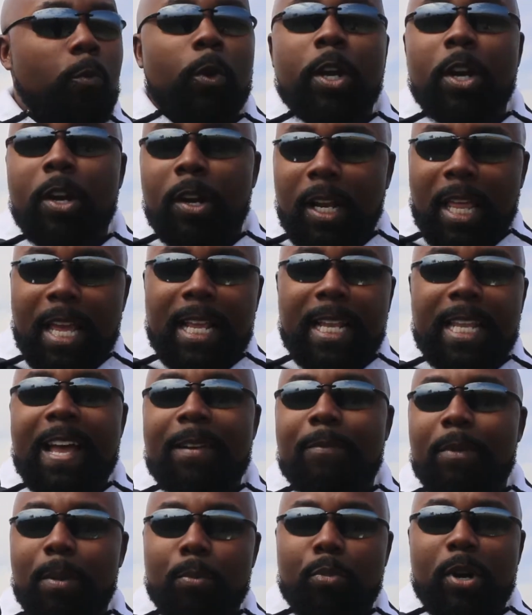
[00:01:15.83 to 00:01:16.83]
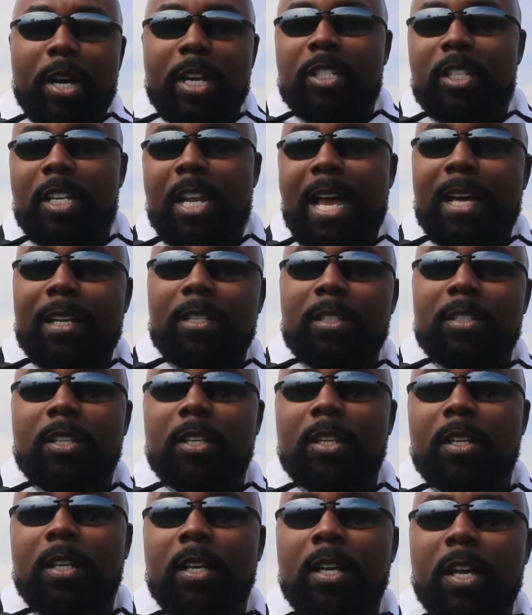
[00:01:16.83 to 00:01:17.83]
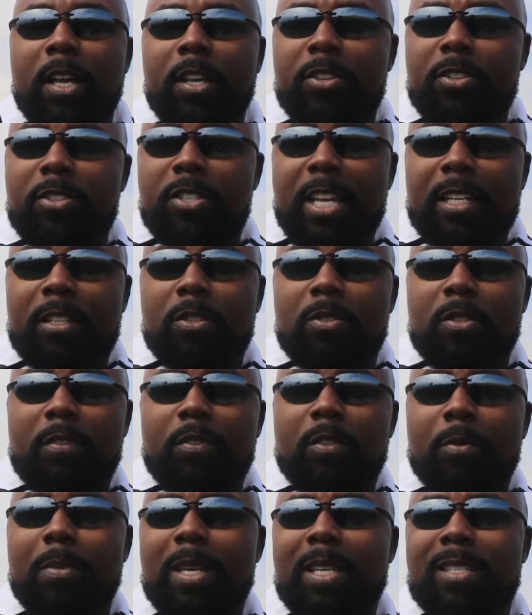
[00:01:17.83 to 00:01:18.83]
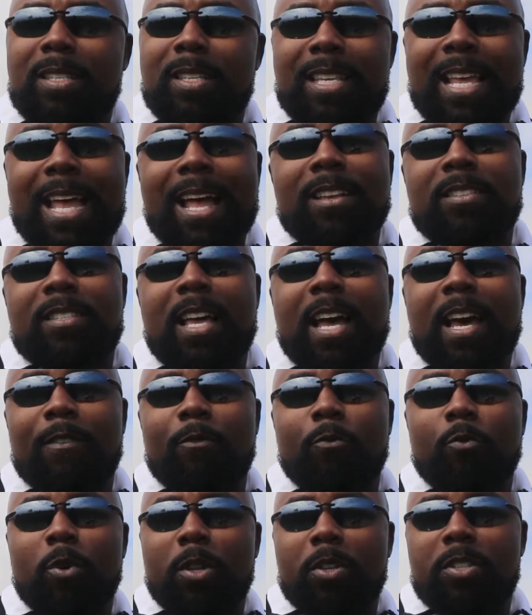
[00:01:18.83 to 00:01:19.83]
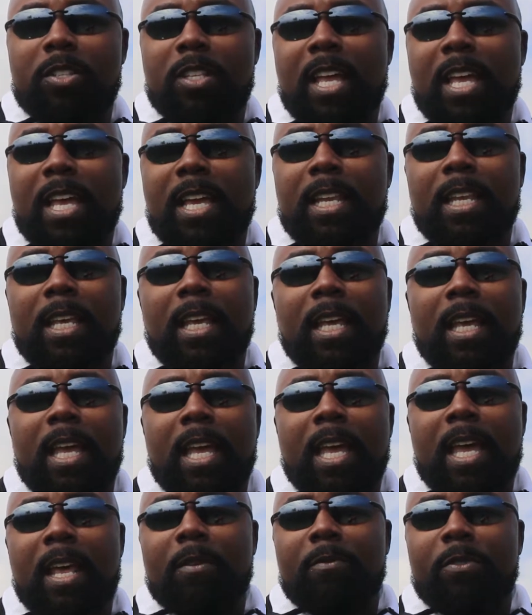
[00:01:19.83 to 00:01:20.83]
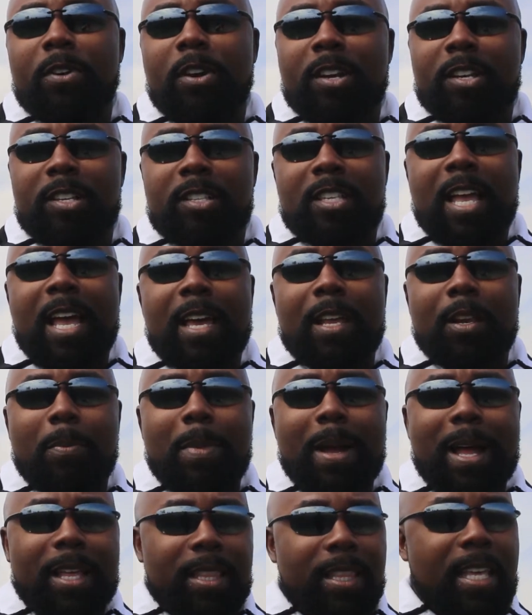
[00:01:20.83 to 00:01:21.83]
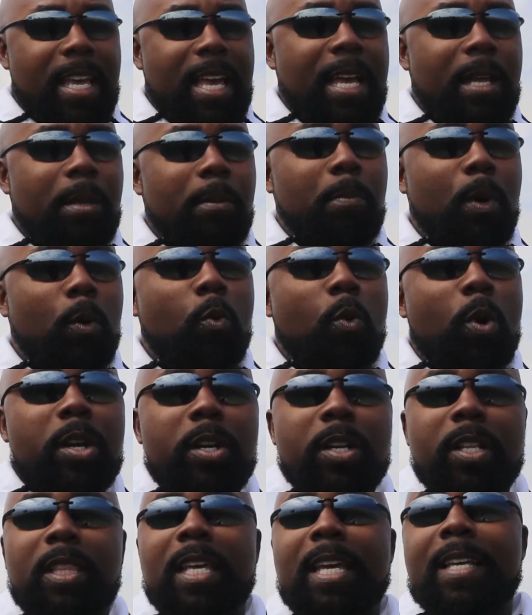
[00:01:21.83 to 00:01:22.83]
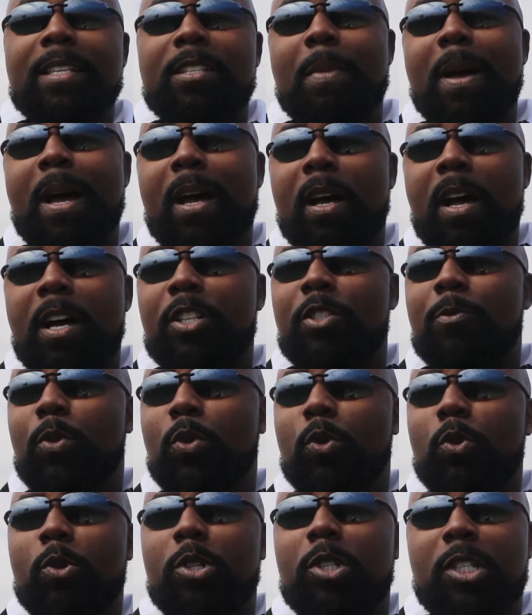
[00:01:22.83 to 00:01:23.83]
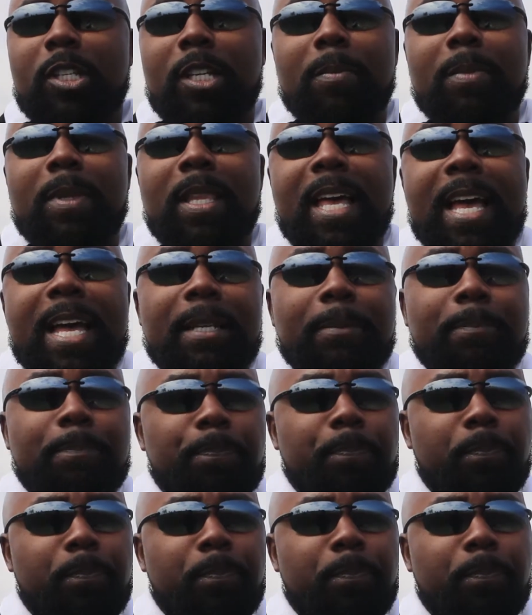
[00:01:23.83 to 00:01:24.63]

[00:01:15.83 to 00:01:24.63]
Here lately, I've been branching out into other sectors of the business outside of real estate, and I'm very excited about that. But one of the things about entrepreneurship that